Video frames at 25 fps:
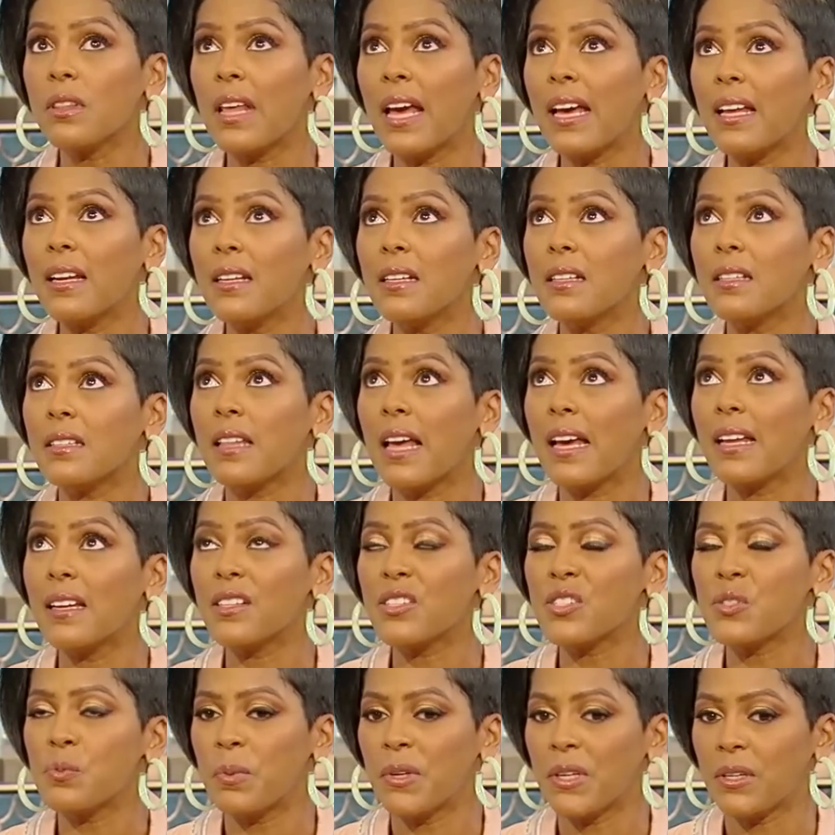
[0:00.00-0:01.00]
that that
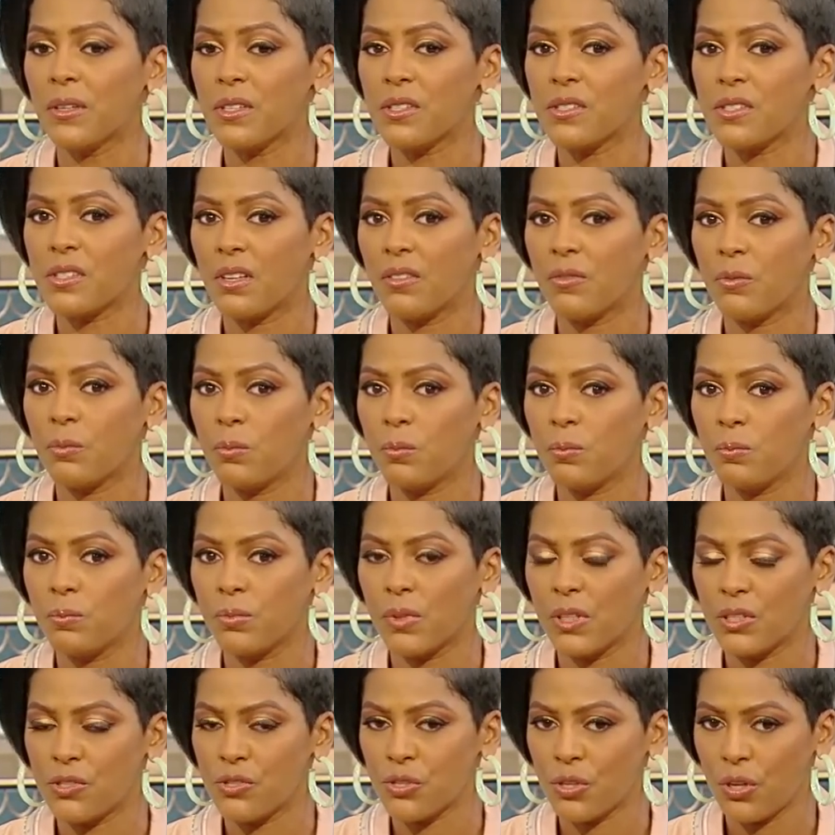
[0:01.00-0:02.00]
experience of
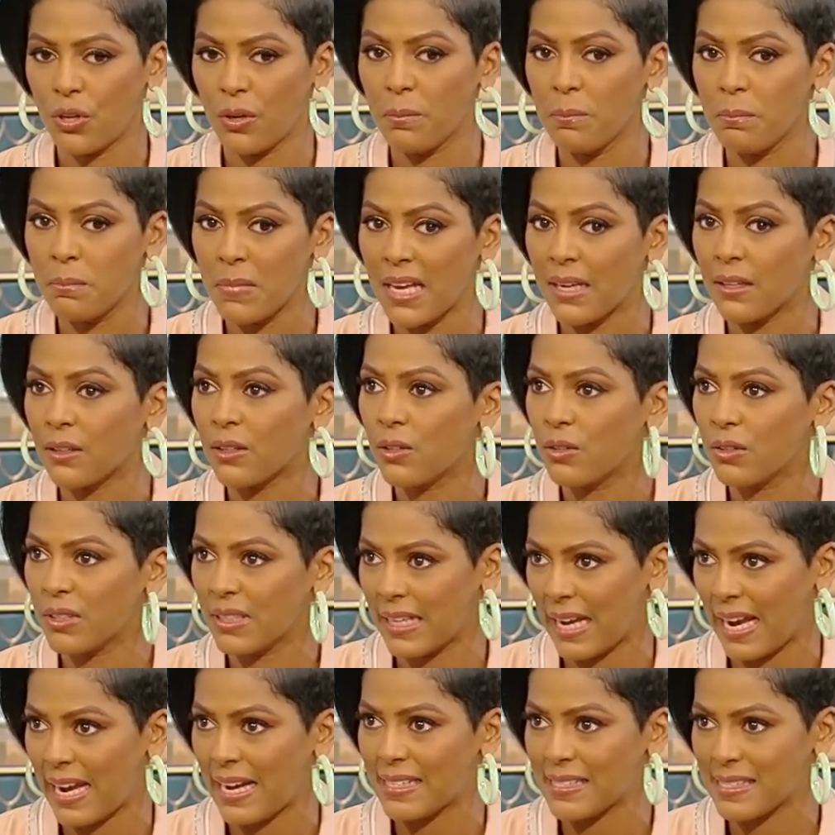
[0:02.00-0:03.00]
this term medical
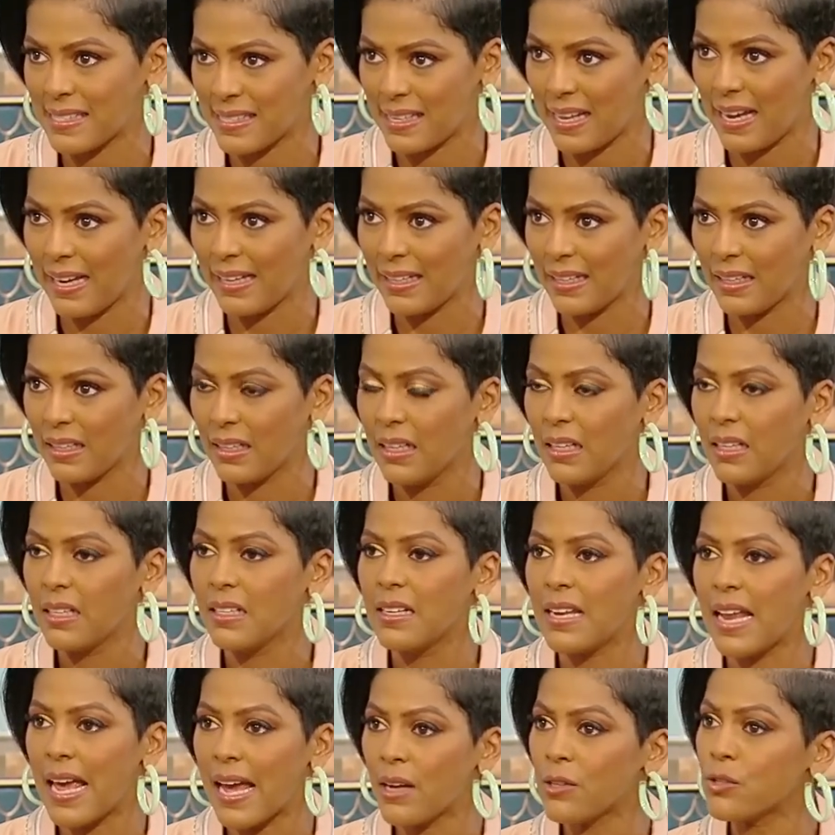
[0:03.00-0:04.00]
gaslight. Yeah.
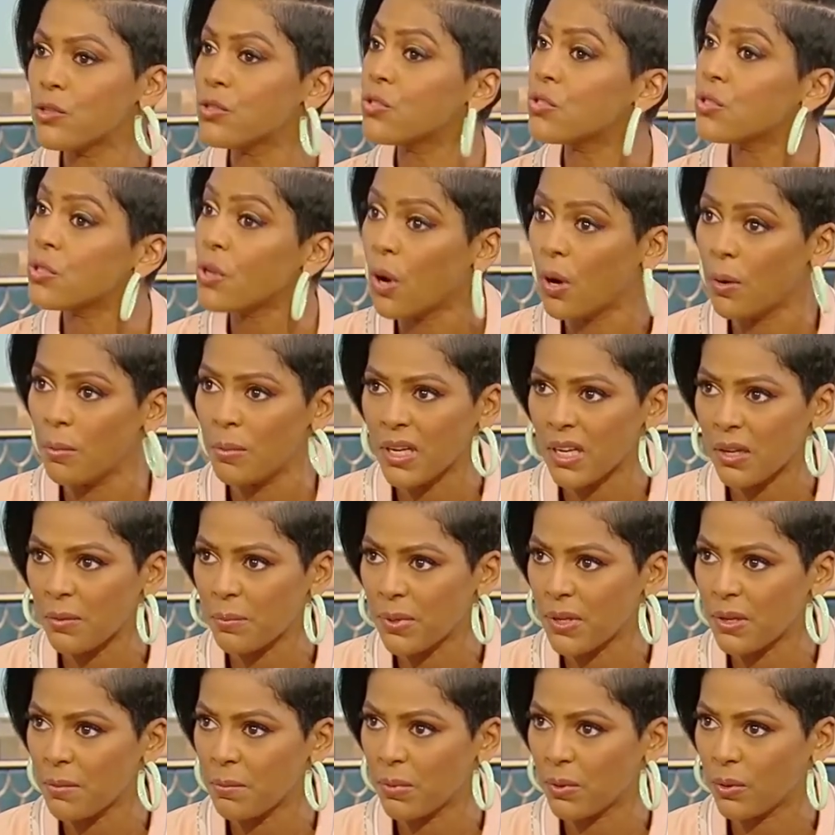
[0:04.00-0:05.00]
Now so many
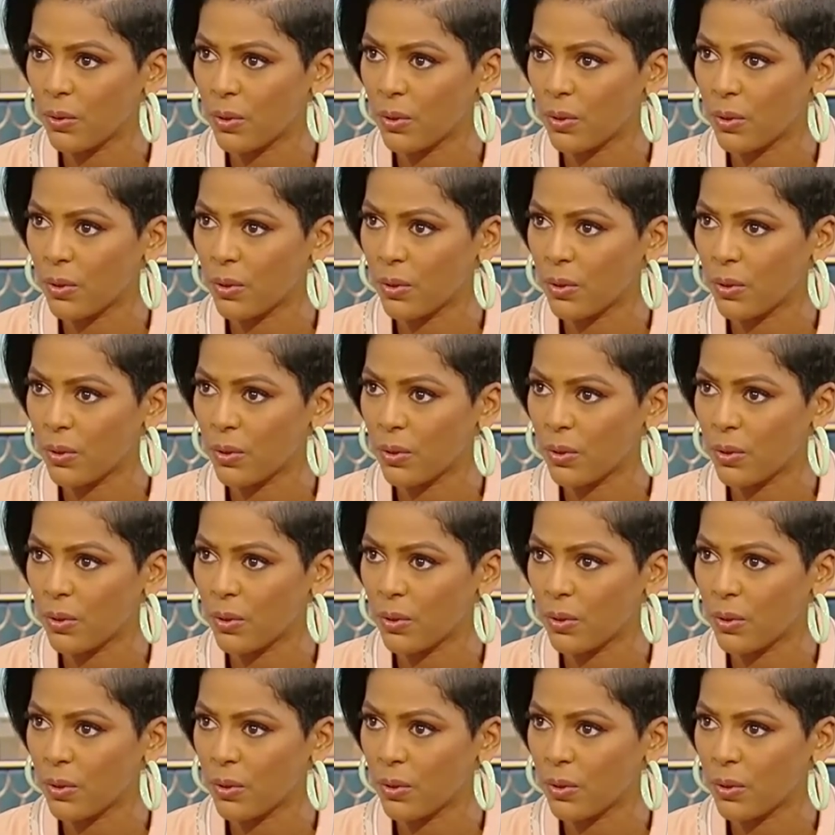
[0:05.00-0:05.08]
people